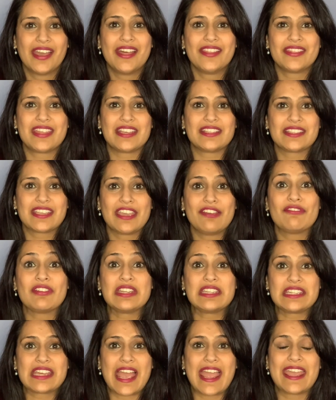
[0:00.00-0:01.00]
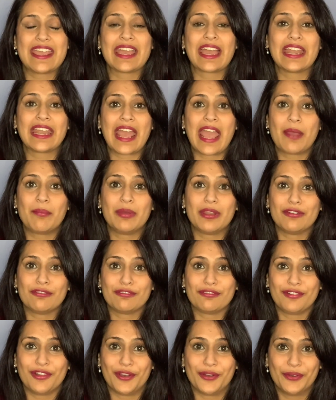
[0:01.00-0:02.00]
There's give and take and ebb and
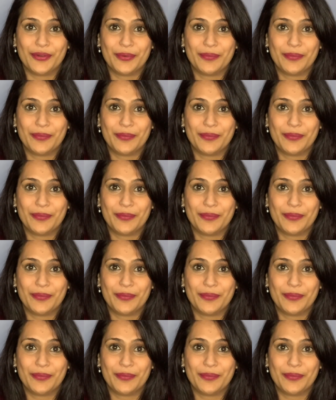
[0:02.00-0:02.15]
flow.